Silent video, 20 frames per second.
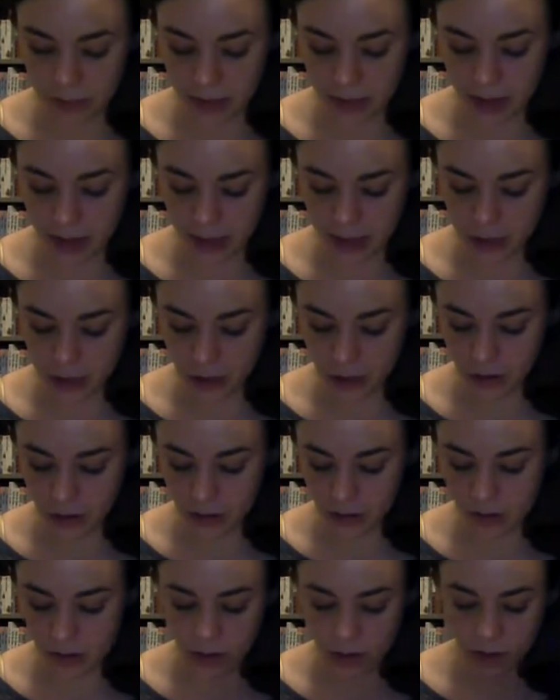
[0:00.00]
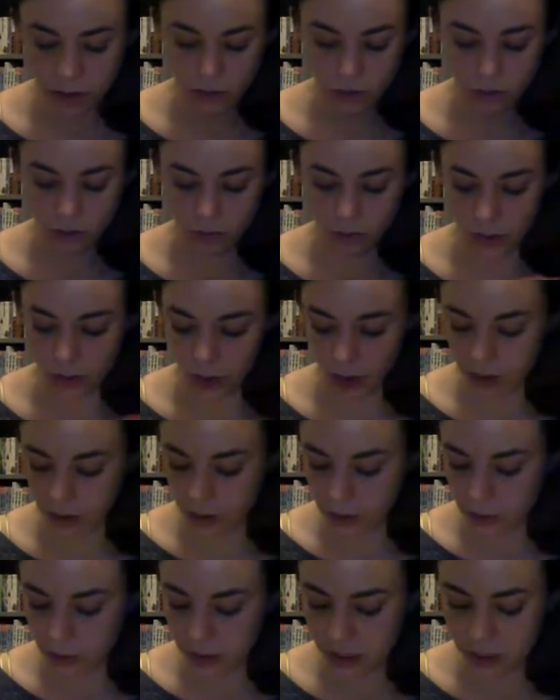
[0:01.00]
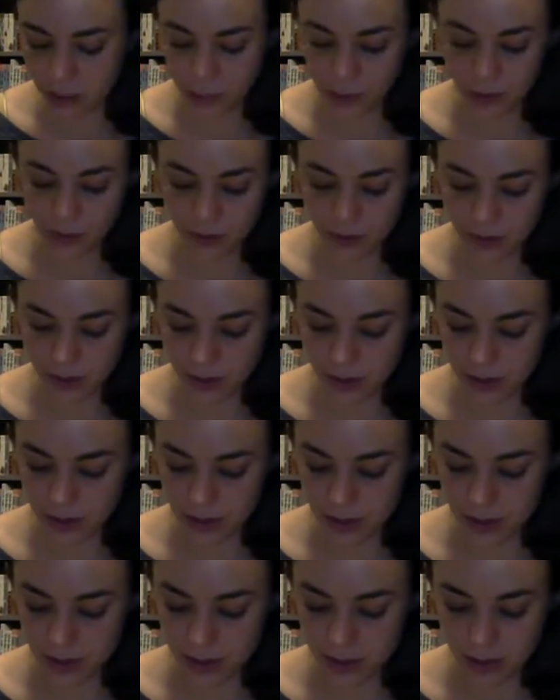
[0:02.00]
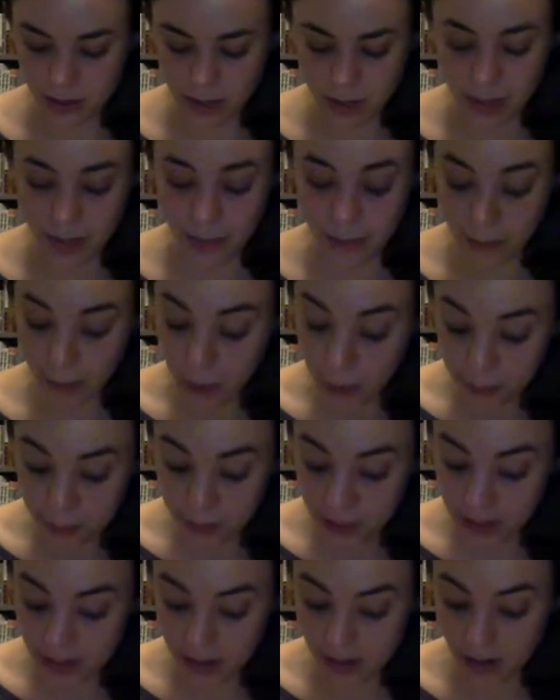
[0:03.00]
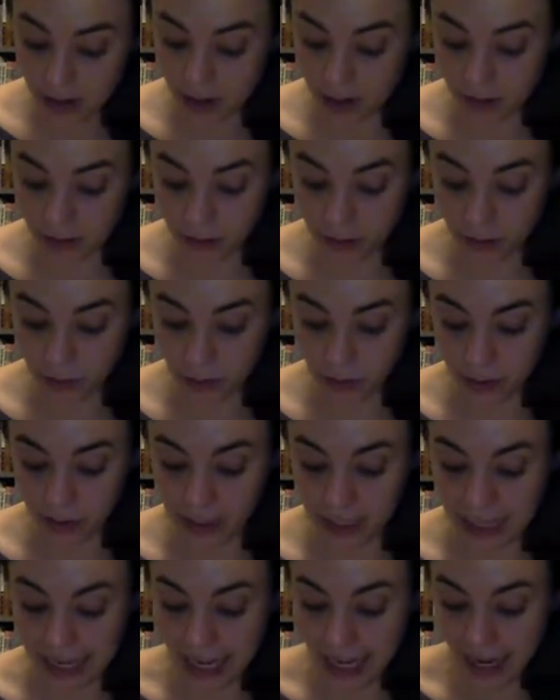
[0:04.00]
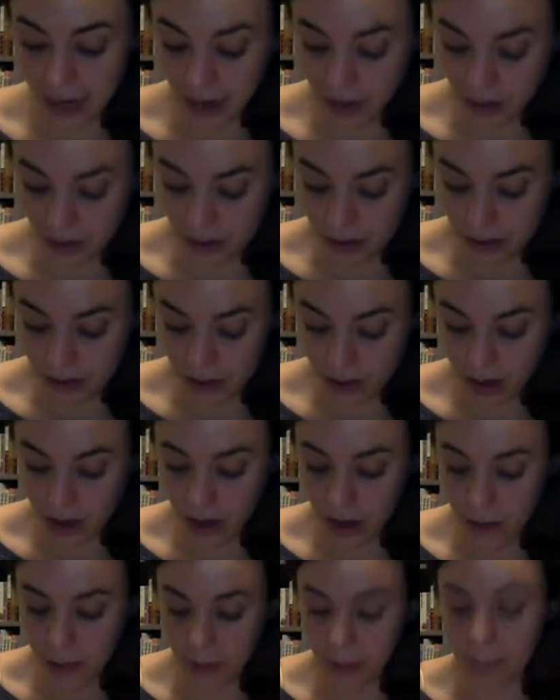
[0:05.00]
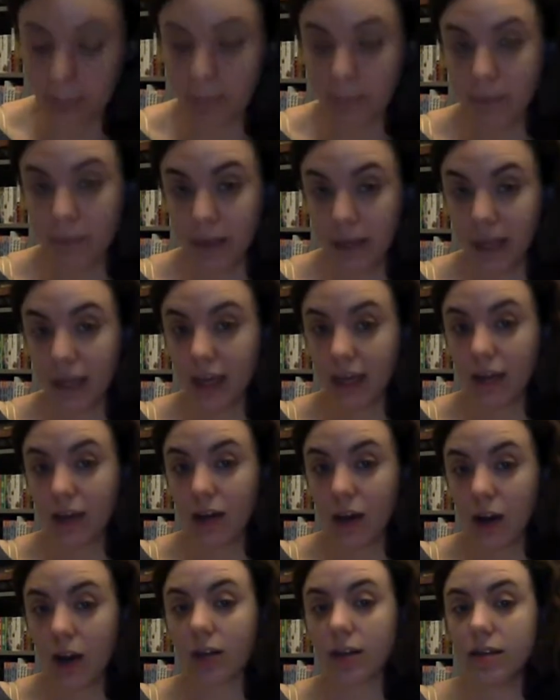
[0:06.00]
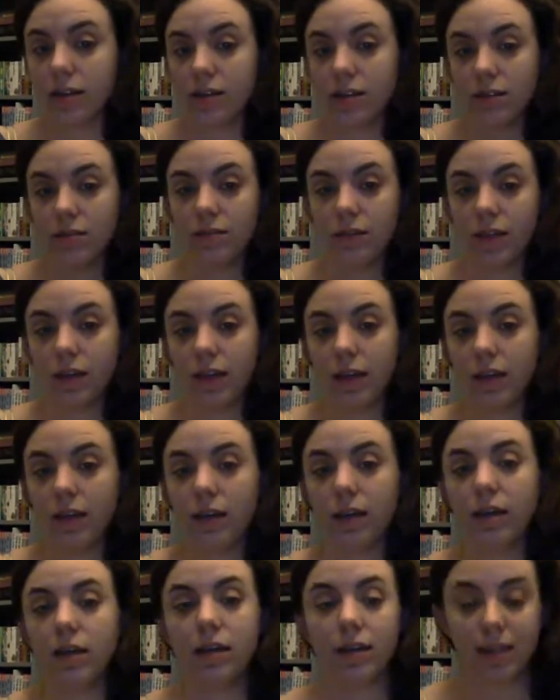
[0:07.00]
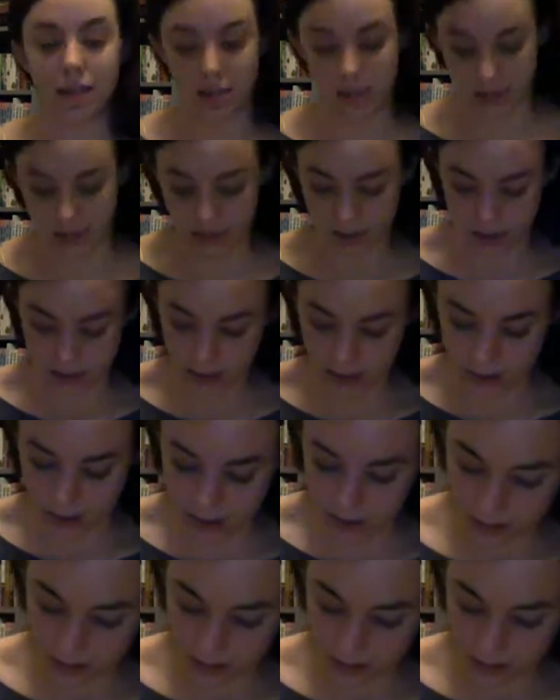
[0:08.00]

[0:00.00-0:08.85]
actions do not always produce dissonance, in part because not everyone cares about being cognitively consistent.